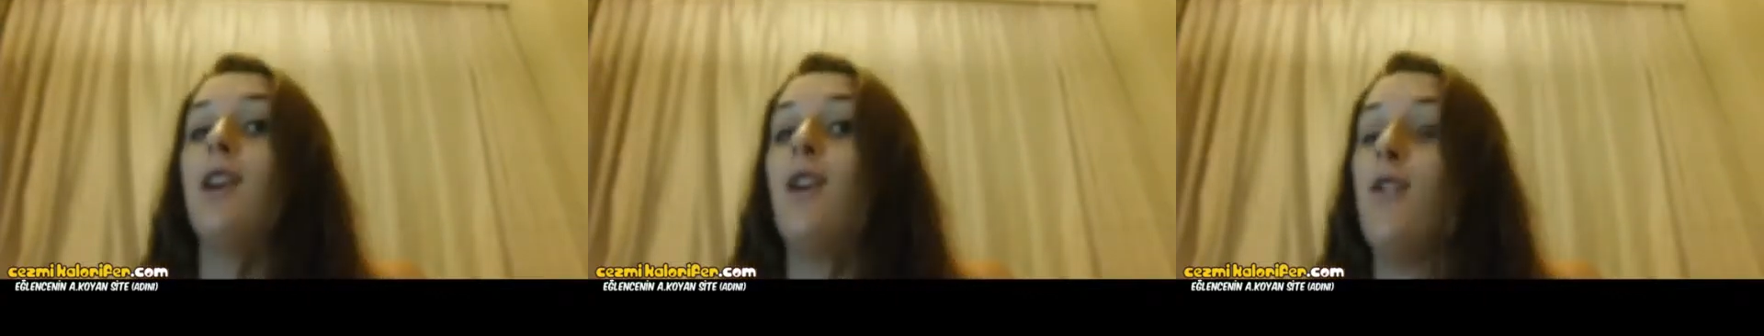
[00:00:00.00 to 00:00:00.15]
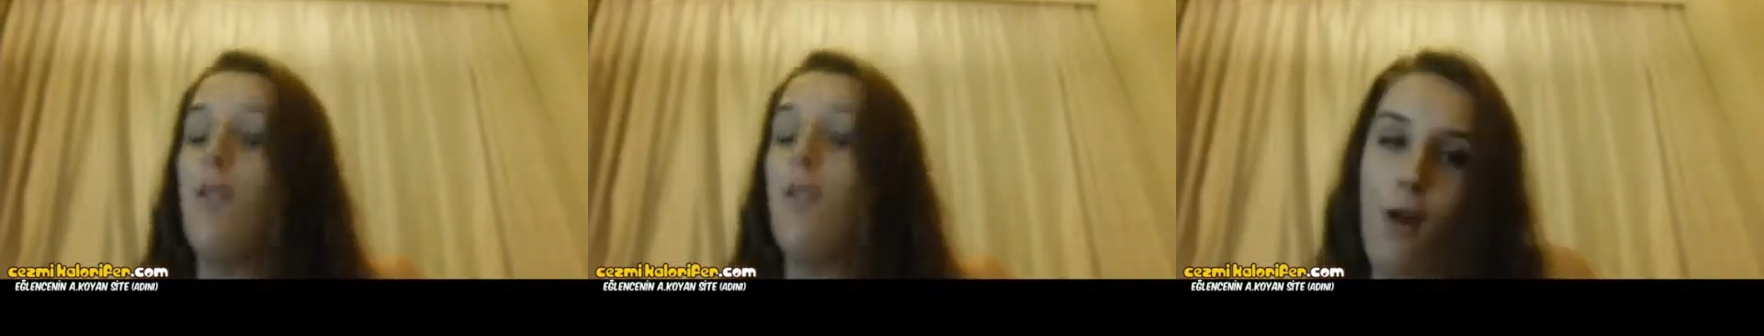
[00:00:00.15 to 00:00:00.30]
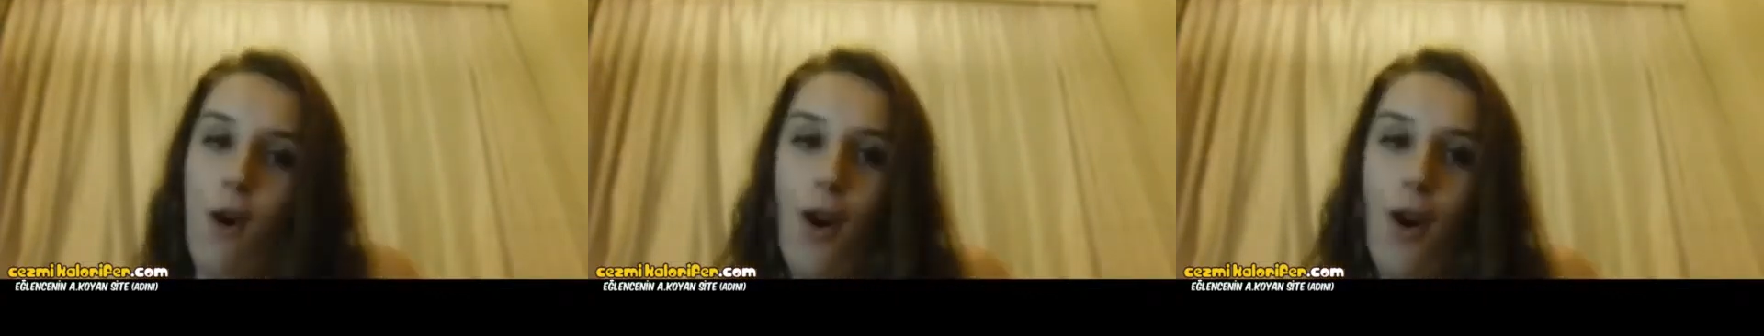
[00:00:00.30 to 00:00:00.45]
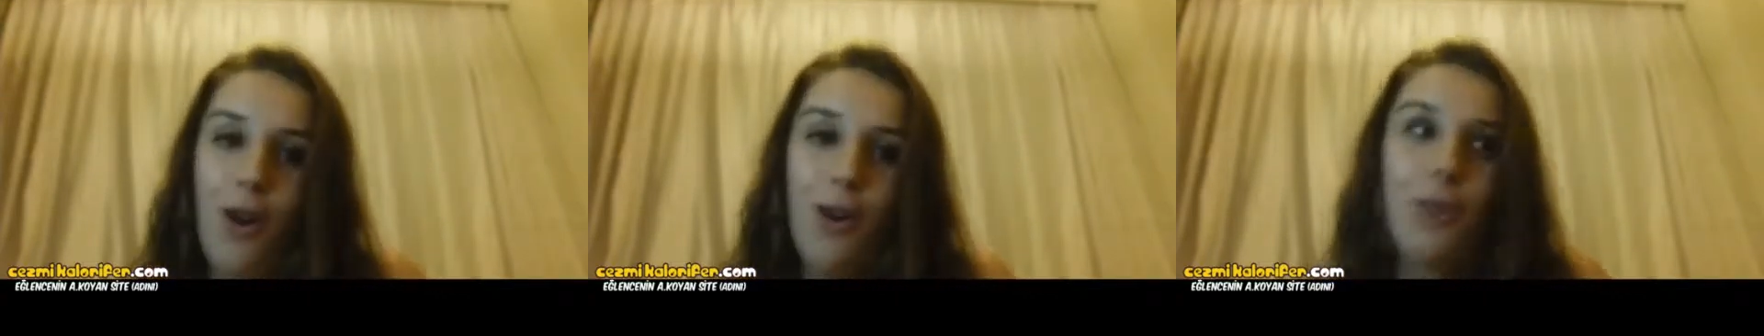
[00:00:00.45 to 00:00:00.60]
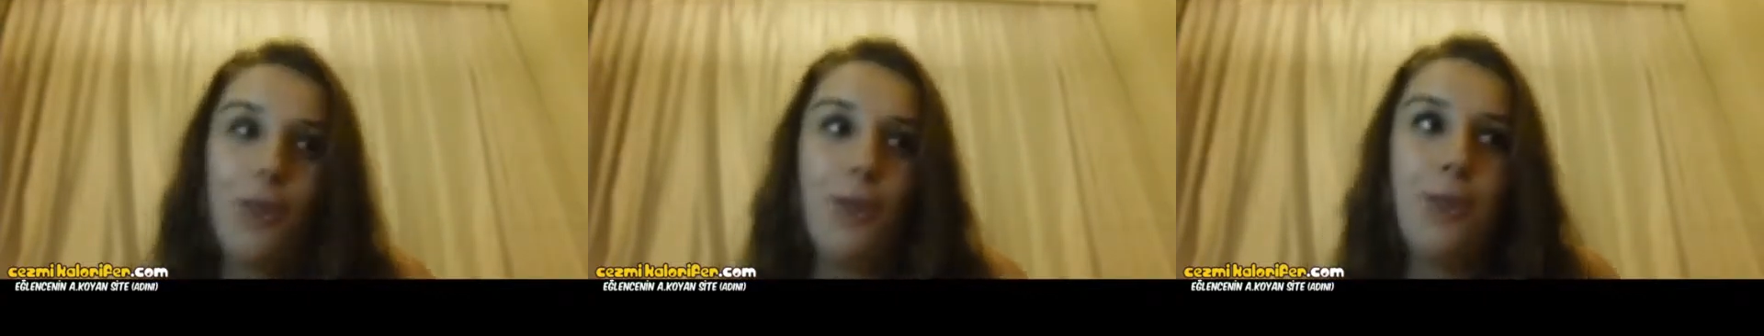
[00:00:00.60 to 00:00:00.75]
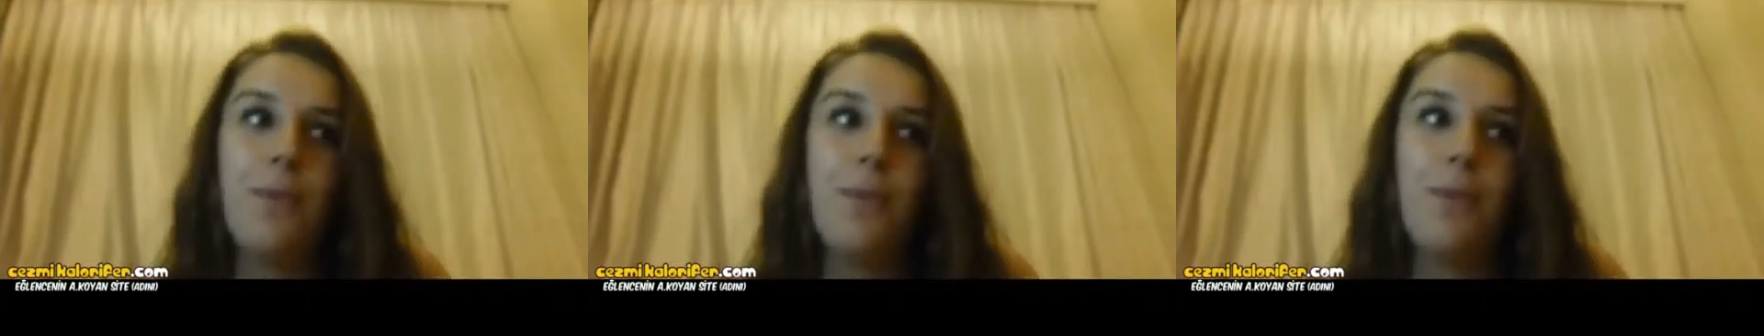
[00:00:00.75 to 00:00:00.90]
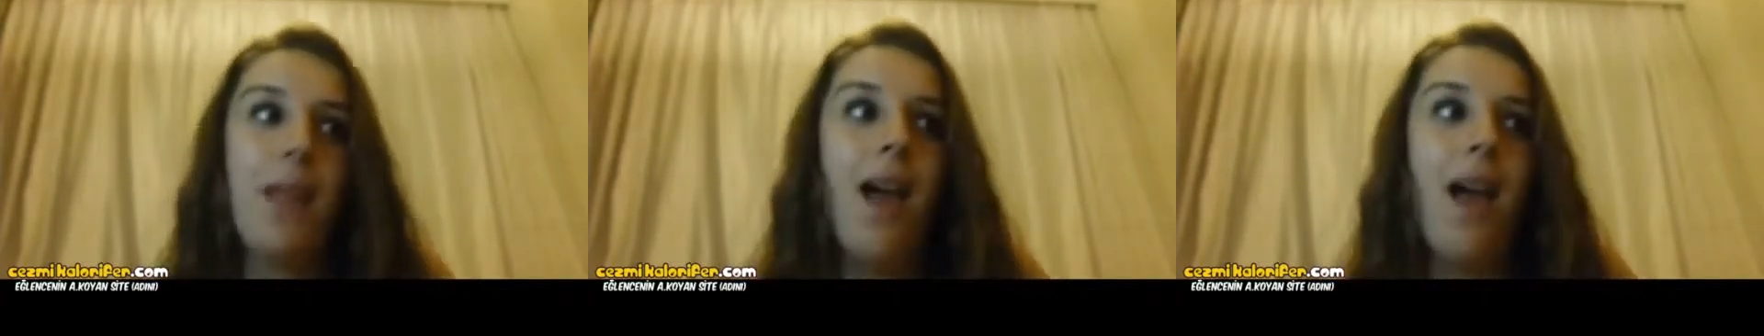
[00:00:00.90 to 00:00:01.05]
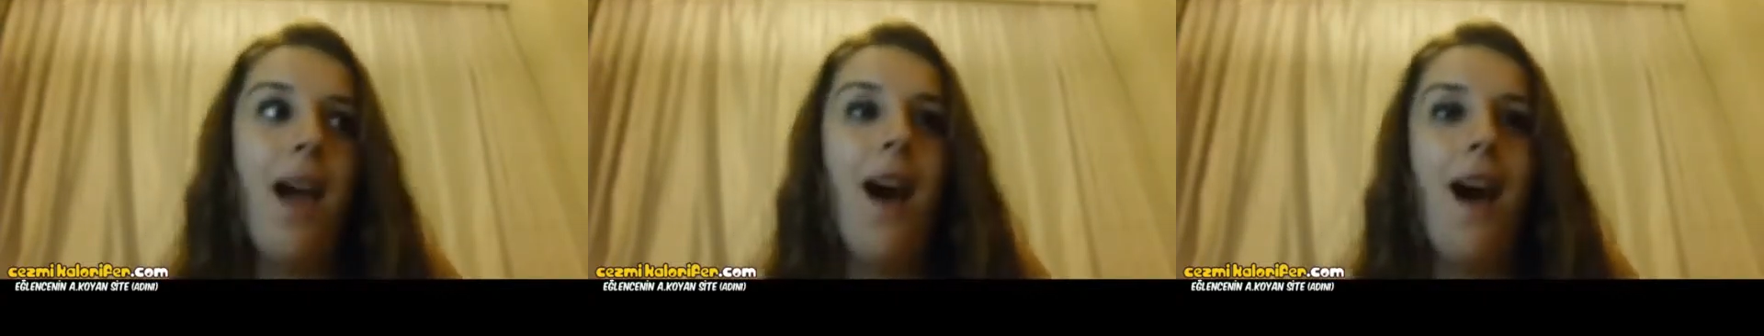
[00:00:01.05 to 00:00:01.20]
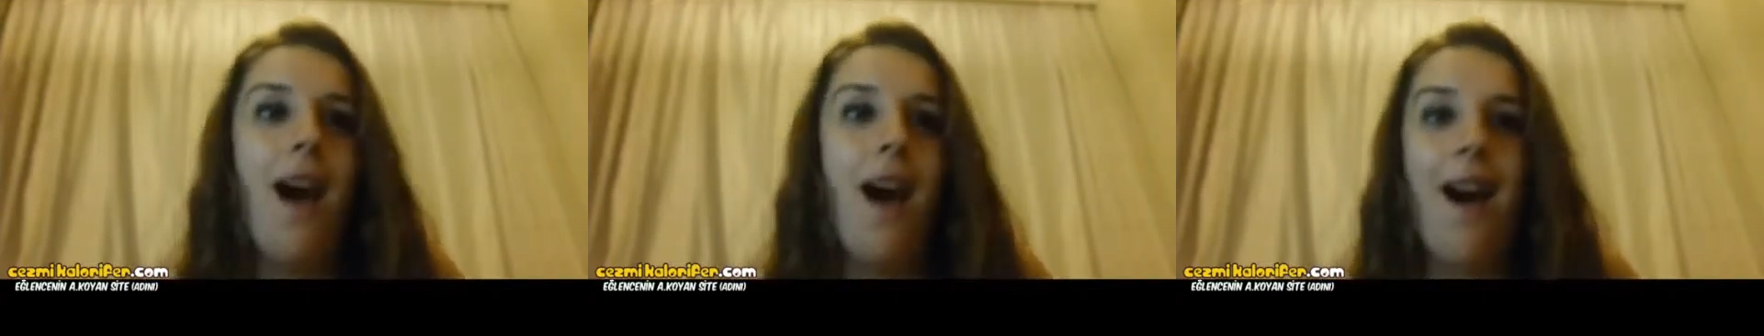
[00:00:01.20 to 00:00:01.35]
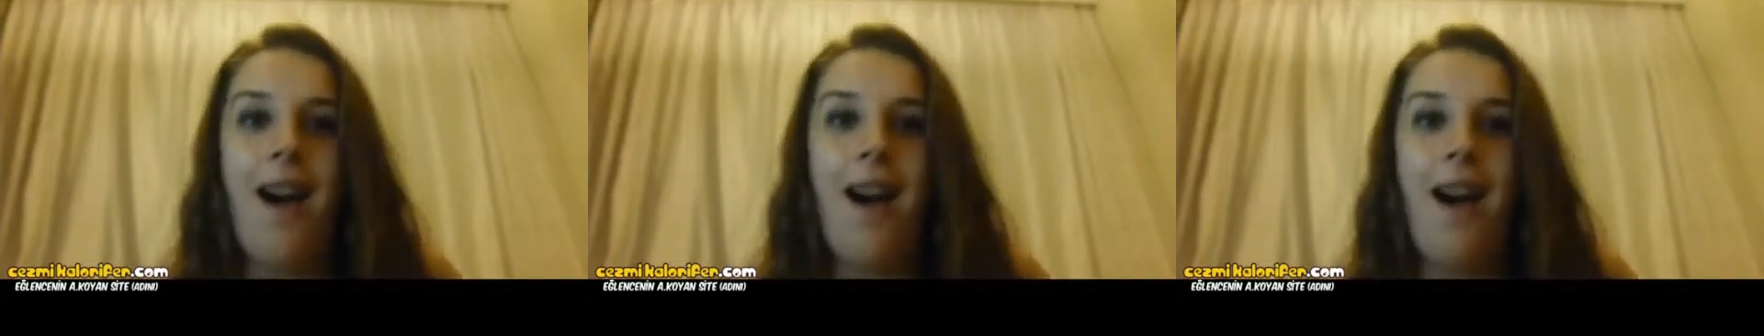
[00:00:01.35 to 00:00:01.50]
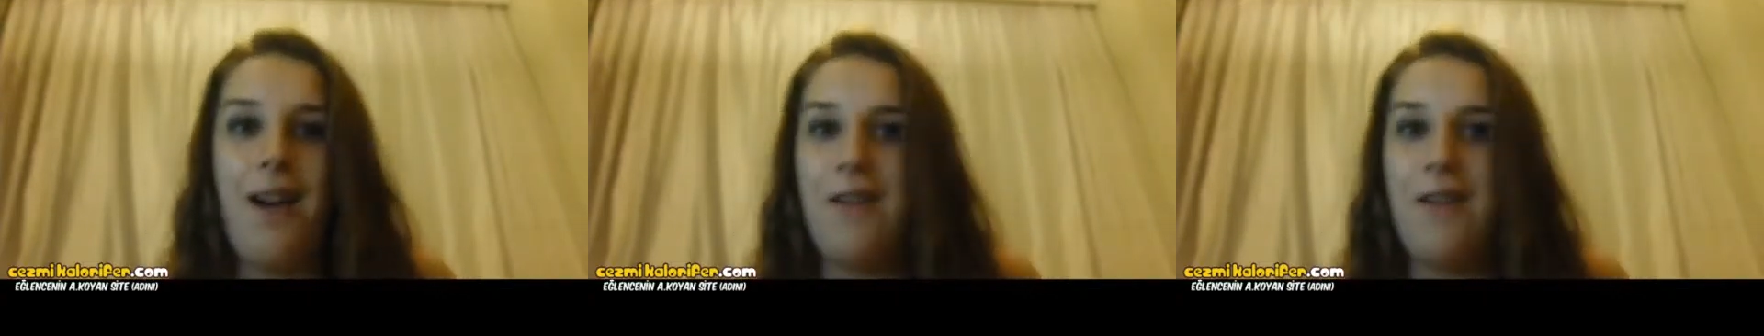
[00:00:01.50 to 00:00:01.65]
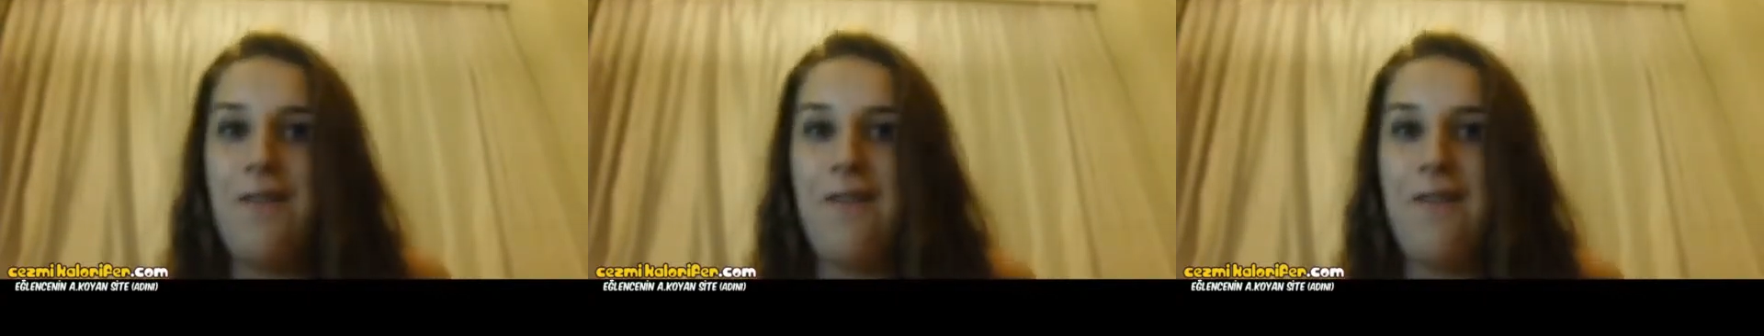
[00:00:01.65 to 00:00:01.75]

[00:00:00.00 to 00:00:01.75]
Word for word: world. I